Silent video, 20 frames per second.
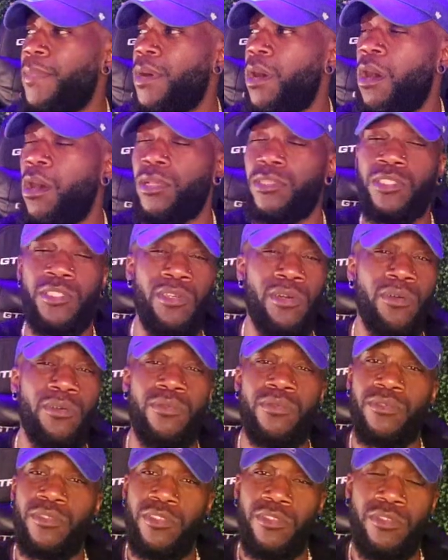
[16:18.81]

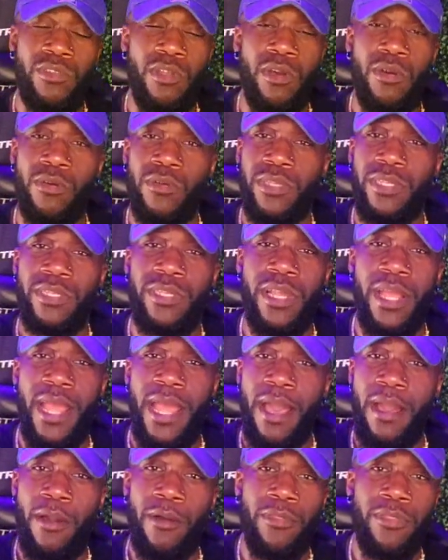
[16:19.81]
also, you know, your
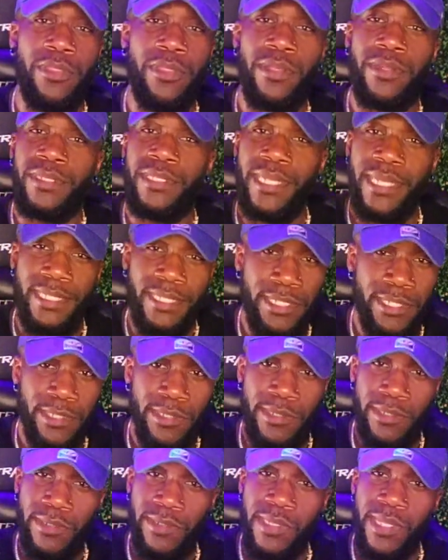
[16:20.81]
health, your
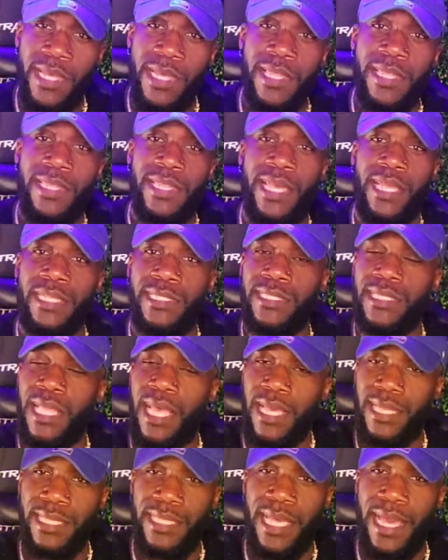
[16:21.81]
dental, things
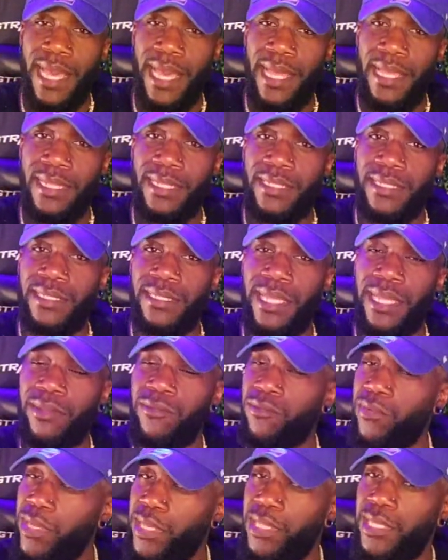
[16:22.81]
like that. They
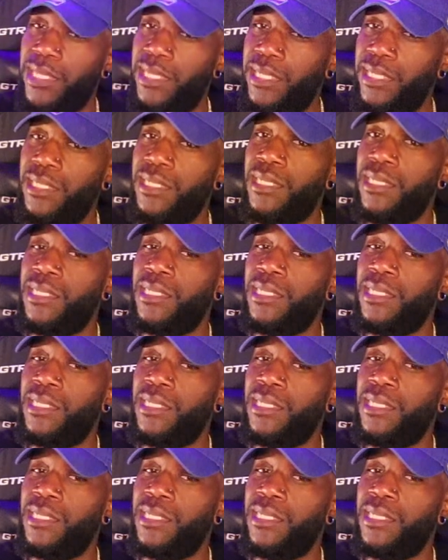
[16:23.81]
really,